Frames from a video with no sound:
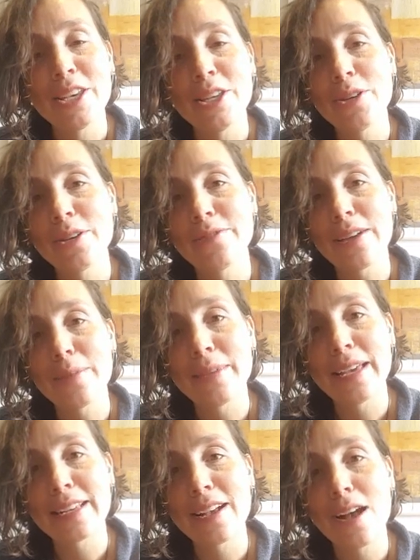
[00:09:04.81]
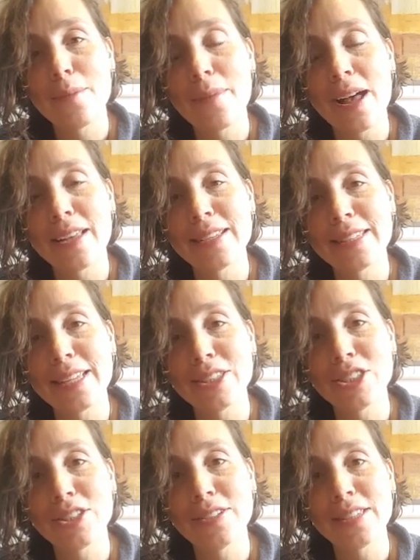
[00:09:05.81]
You can find me at Come On
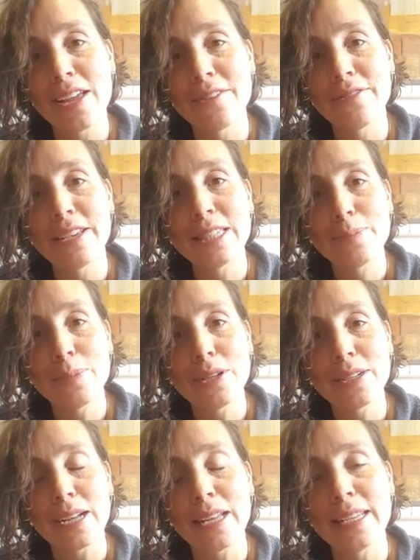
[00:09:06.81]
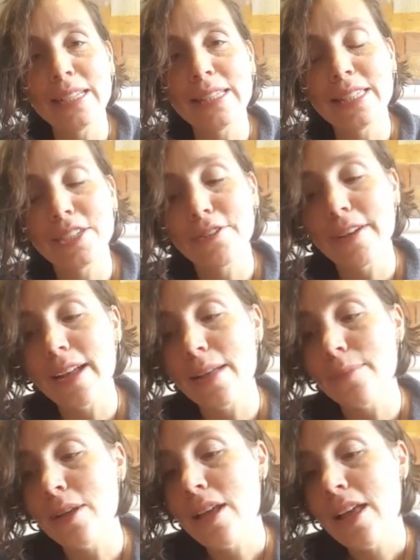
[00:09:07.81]
Essentials on Facebook, on
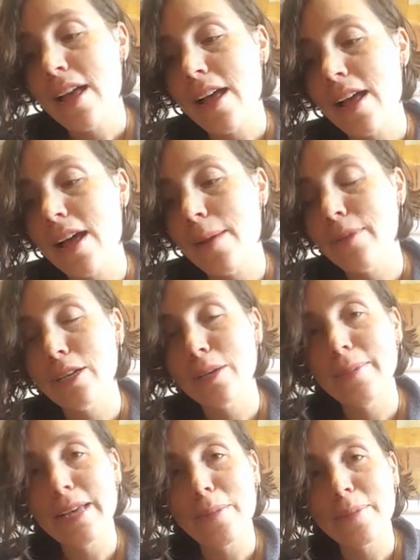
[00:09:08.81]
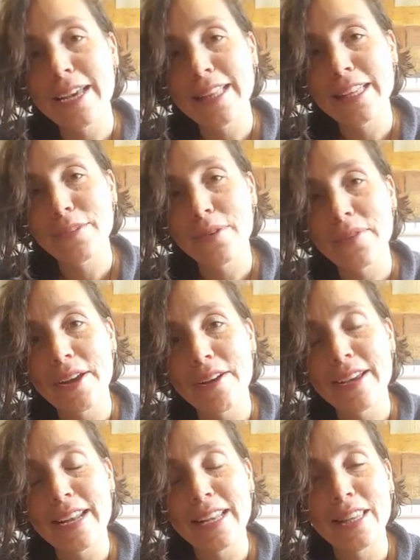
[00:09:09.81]
Instagram. Look me up, Caitlin
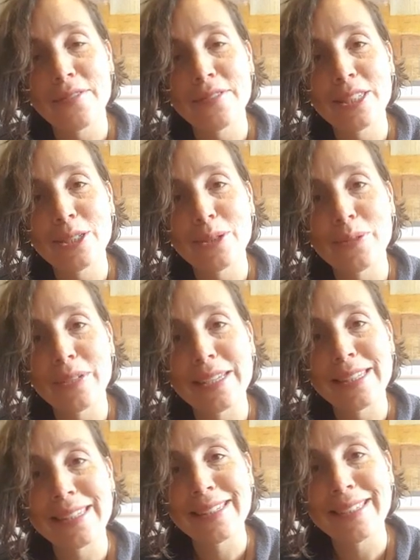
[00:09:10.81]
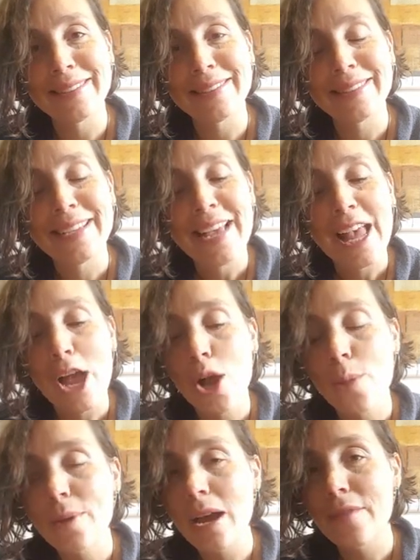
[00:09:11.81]
Rivera, and I'd love to assist you. I
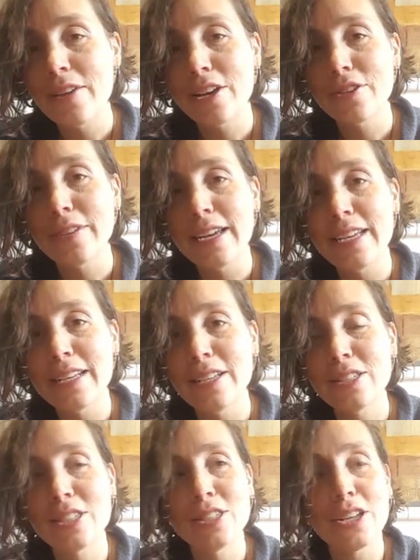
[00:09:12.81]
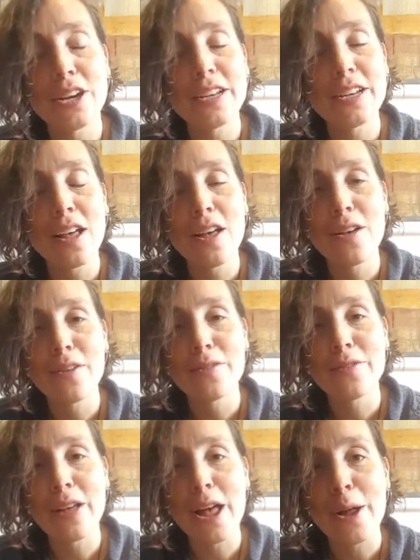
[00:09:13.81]
hope you're having a great start of,